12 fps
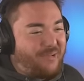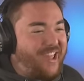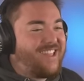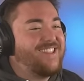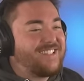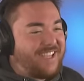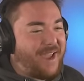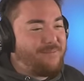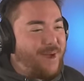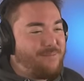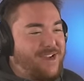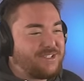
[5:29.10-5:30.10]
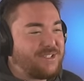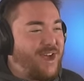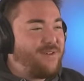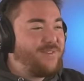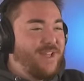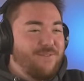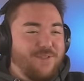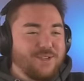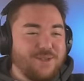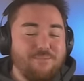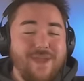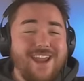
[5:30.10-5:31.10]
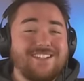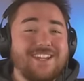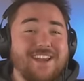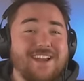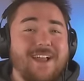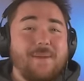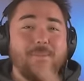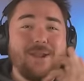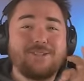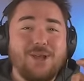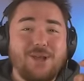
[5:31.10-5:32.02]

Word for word: Playing this game by myself feels amazing, but it's